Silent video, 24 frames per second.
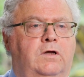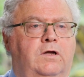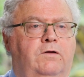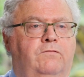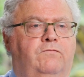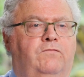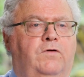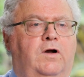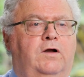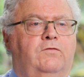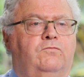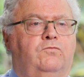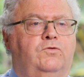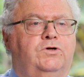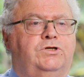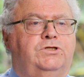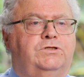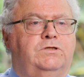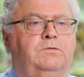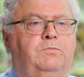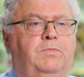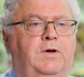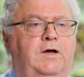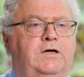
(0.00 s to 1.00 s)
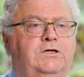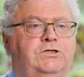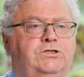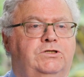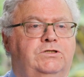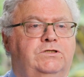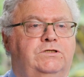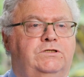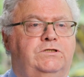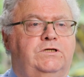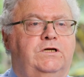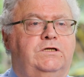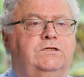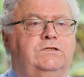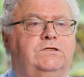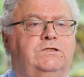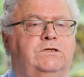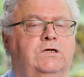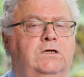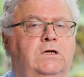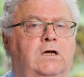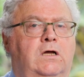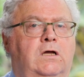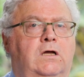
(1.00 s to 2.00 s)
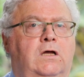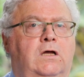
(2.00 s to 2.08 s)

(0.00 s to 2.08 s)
in front of which the patient sits,